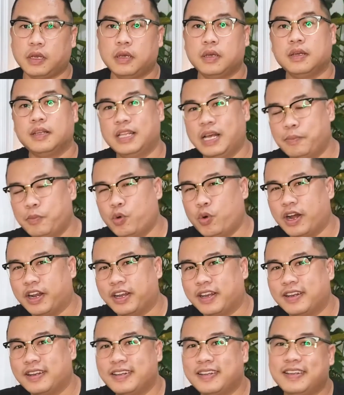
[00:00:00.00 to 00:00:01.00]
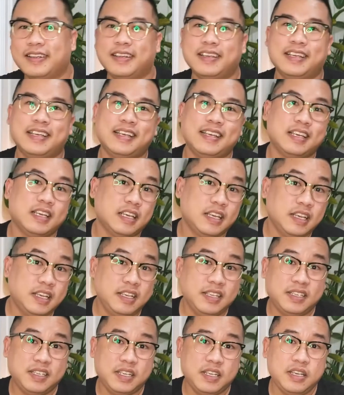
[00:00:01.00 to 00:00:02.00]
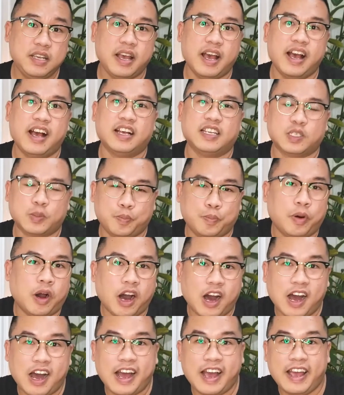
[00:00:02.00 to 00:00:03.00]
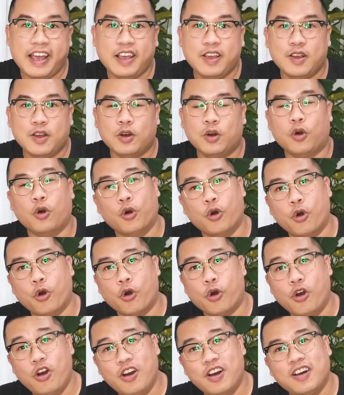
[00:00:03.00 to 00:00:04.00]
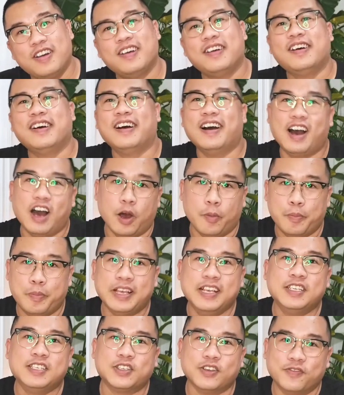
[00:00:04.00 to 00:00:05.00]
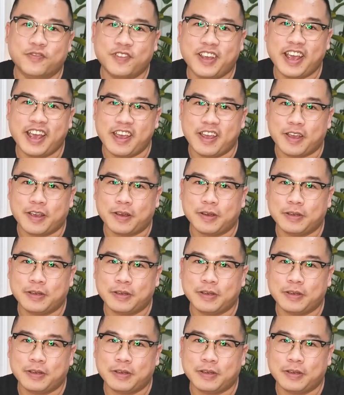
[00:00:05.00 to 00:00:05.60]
Number 1, easy as pie or a piece of cake.